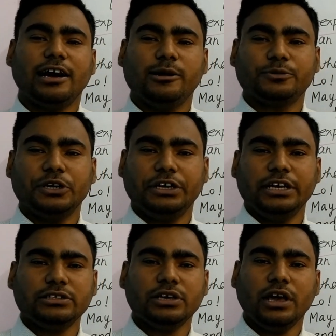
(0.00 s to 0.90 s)
of
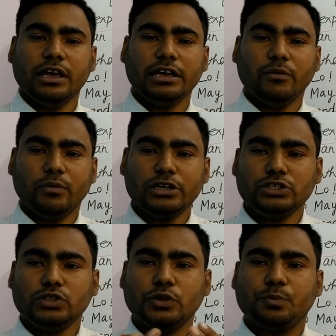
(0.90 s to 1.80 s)
sentence, yeah, what
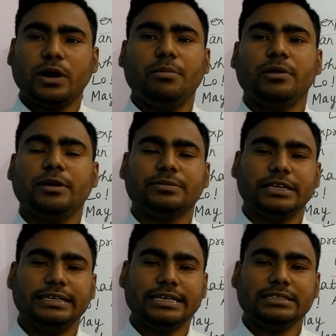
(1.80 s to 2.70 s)
is the problem of
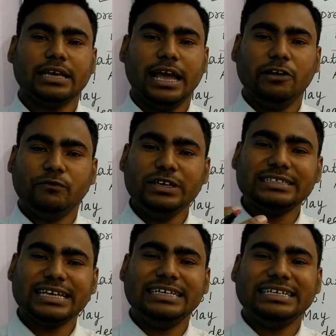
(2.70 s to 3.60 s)
sentence and which
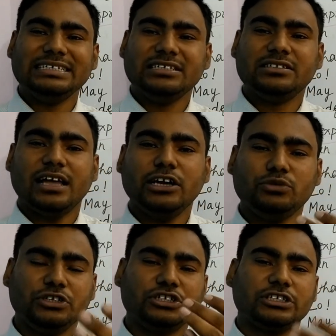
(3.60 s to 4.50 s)
sentence is not
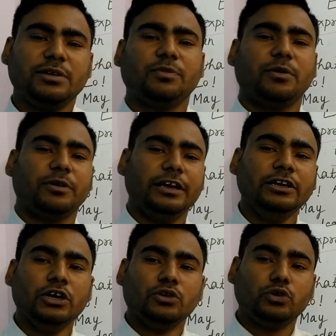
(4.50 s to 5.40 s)
you understand
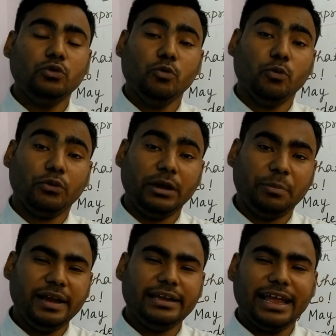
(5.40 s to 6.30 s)
properly, so you
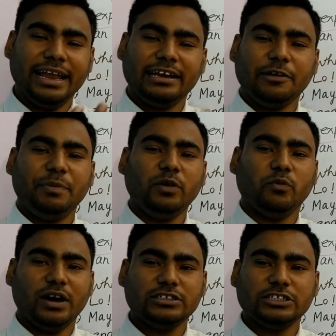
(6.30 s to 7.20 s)
repeat and repeat
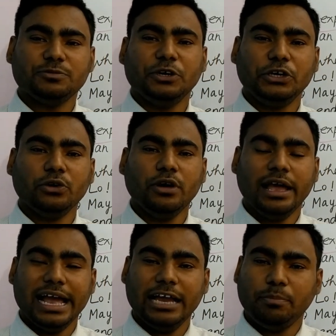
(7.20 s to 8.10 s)
watch this video,
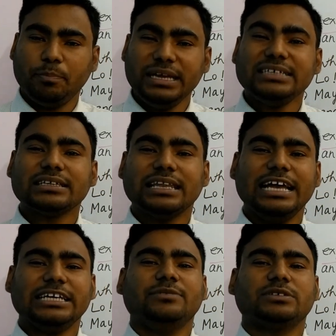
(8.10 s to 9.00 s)
and please
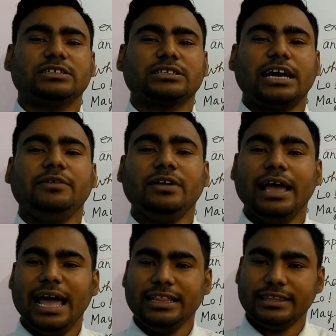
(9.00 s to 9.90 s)
like and subscribe,
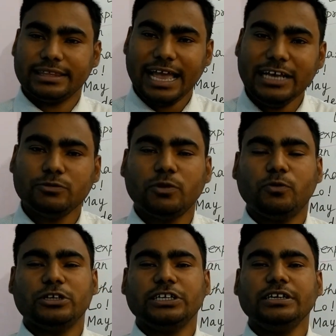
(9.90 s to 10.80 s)
and thanks for
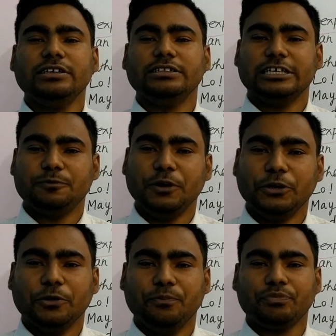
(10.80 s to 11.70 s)
watching this
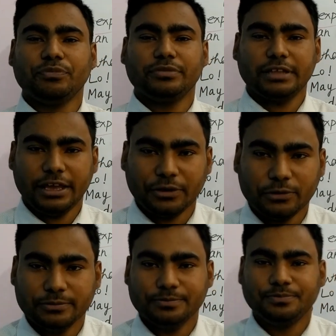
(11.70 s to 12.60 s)
video. Thank you.